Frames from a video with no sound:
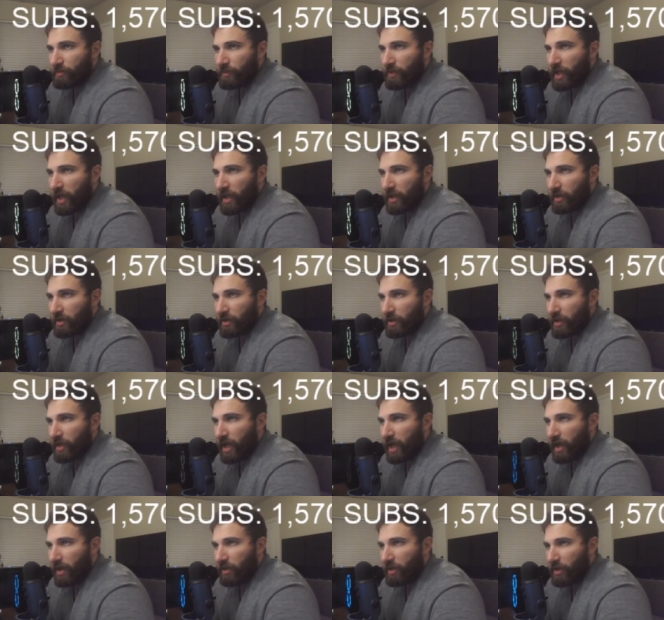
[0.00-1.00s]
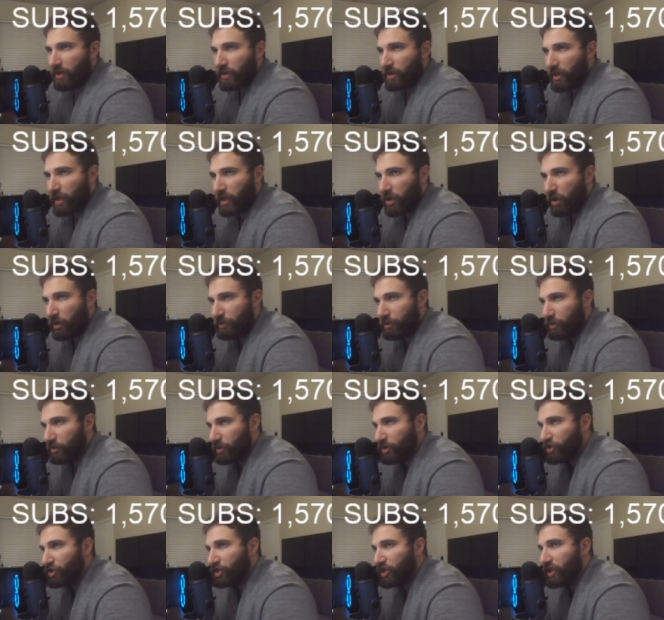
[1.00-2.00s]
Okay, yeah, they, they go through
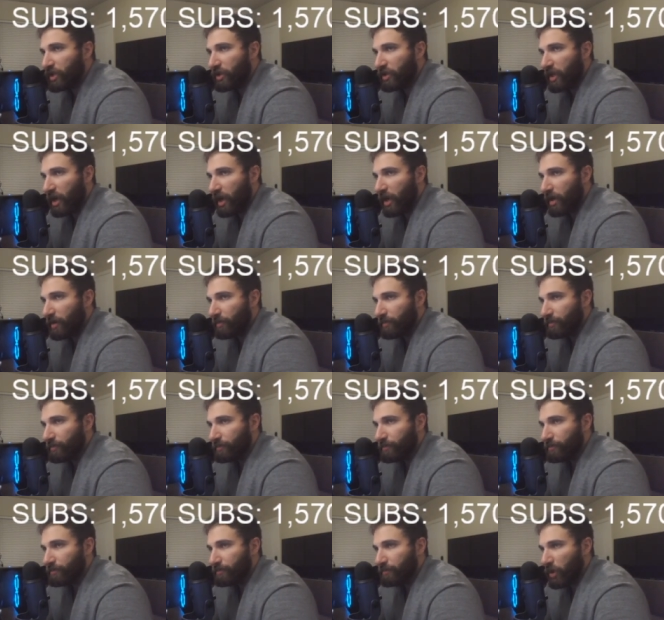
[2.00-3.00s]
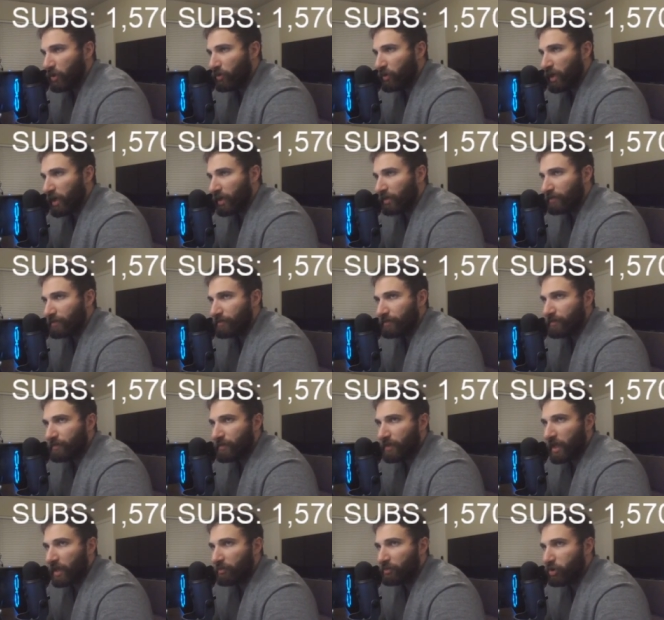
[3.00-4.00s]
a shitty time. Okay.
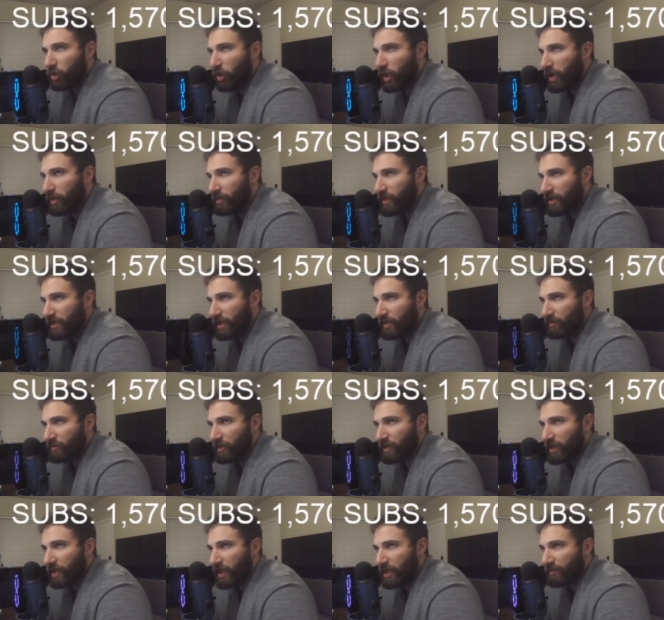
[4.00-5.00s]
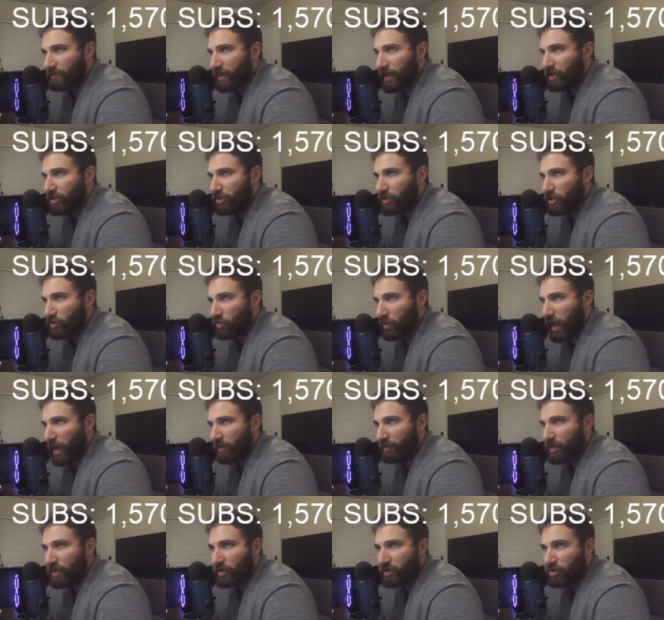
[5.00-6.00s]
Employee misclassification is
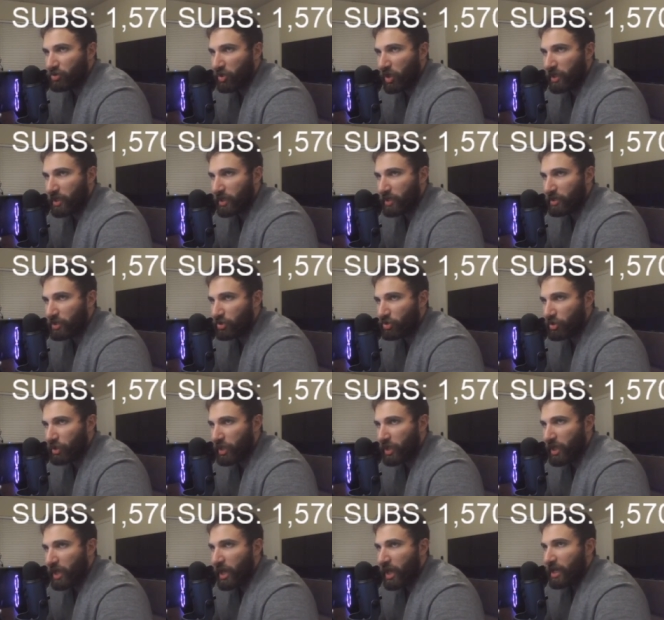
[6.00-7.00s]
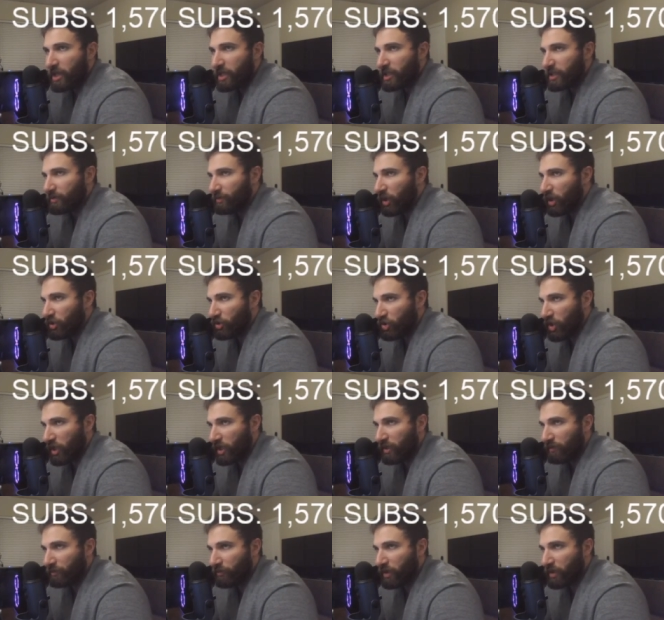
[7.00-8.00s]
rampant in the trucking industry. Small
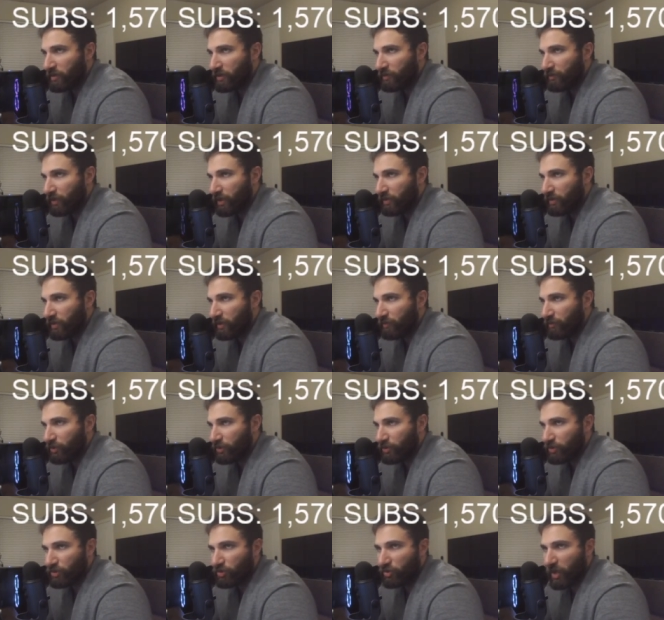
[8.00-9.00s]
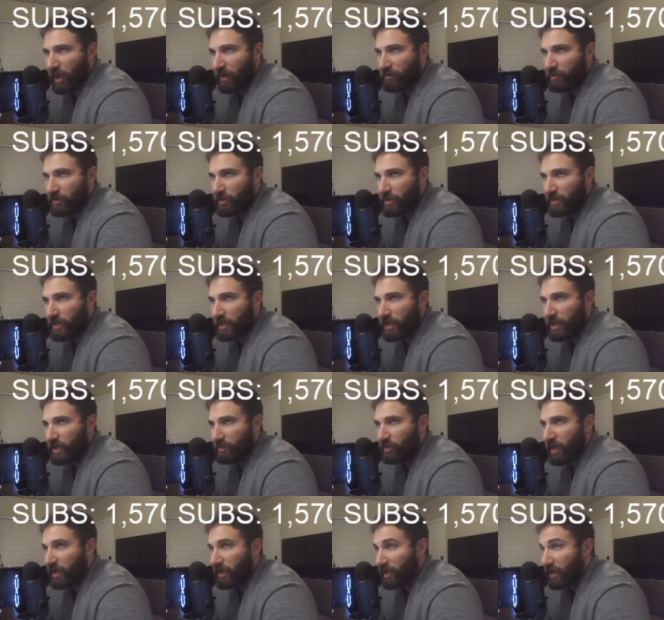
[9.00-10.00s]
trucking firms frequently force the drivers into
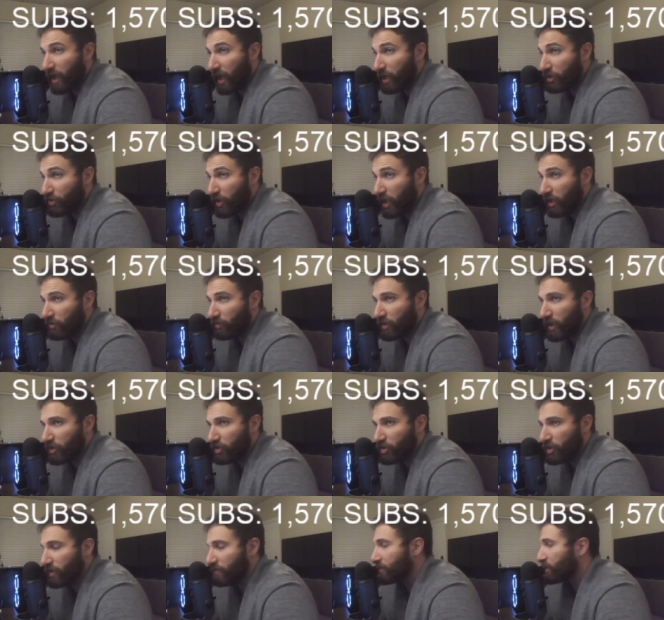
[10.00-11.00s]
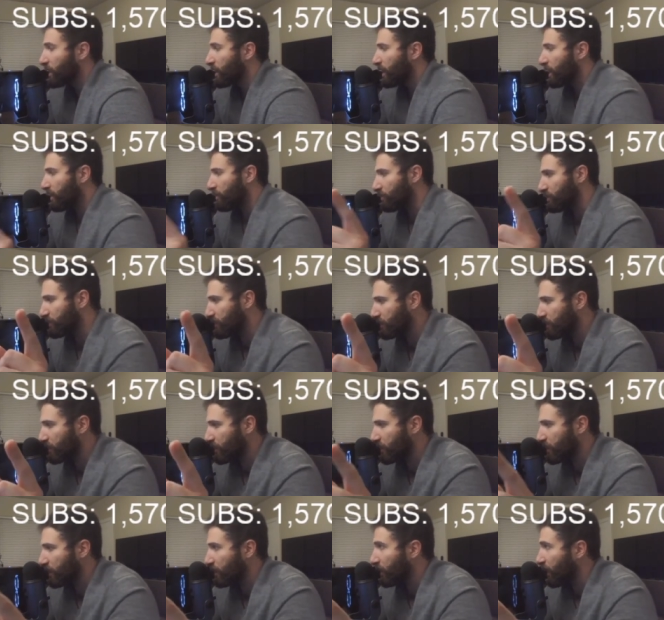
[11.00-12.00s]
independent contract relationships. This is the
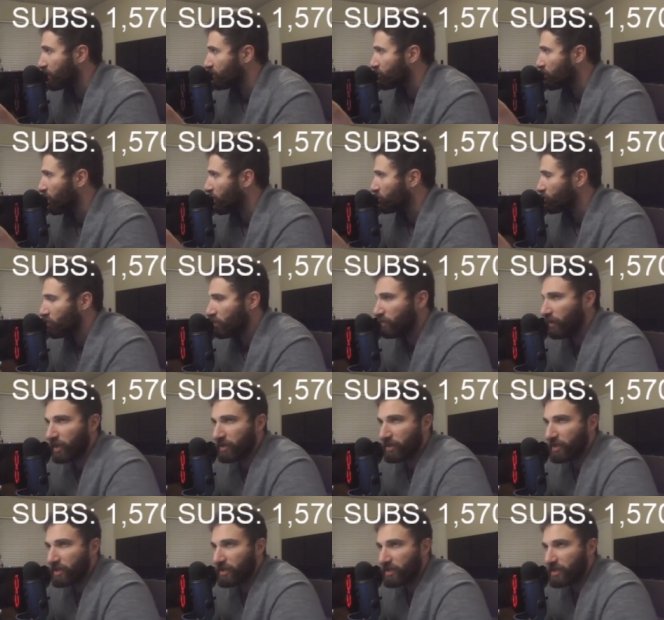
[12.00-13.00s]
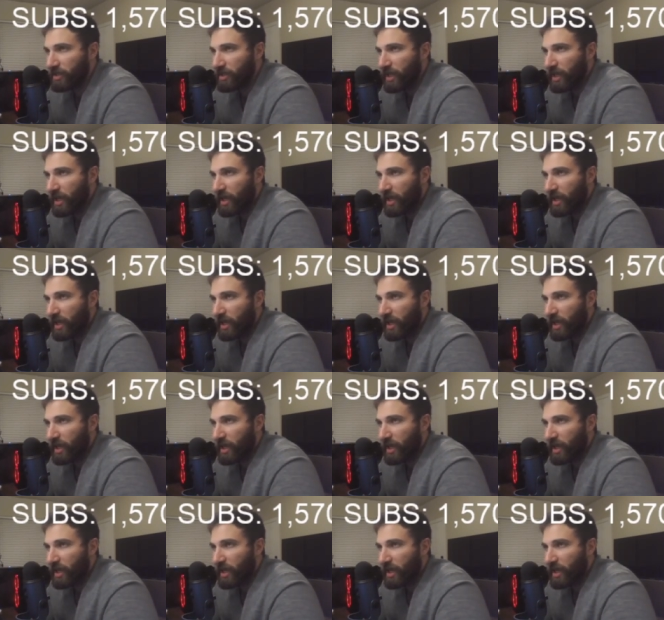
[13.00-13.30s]
key. I talked to you about this.